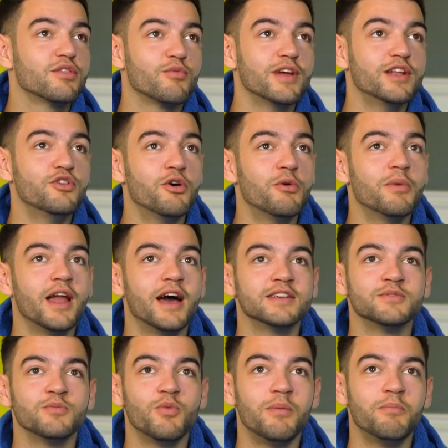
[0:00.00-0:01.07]
3 normal eggs
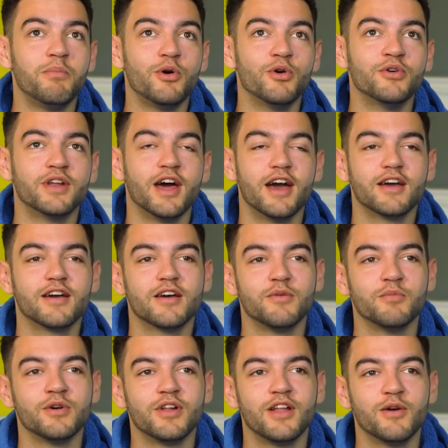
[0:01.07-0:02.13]
and 1 boiled egg. And
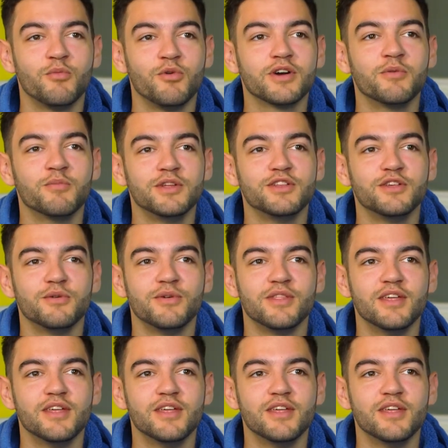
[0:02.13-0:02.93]
we were like, what can we do with